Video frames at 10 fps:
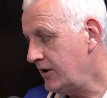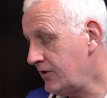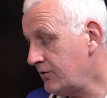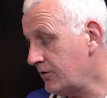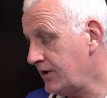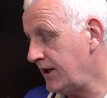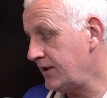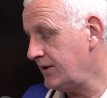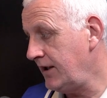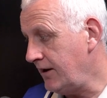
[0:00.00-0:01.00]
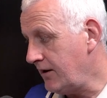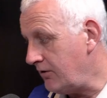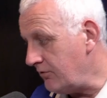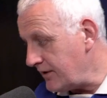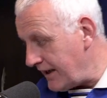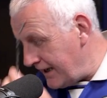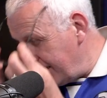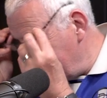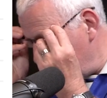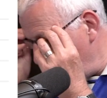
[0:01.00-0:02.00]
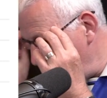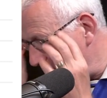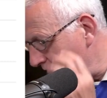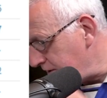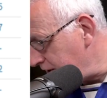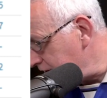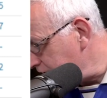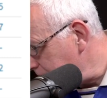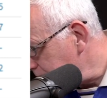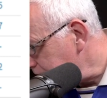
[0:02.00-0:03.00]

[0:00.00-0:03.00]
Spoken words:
scored 16 goals, and interestingly,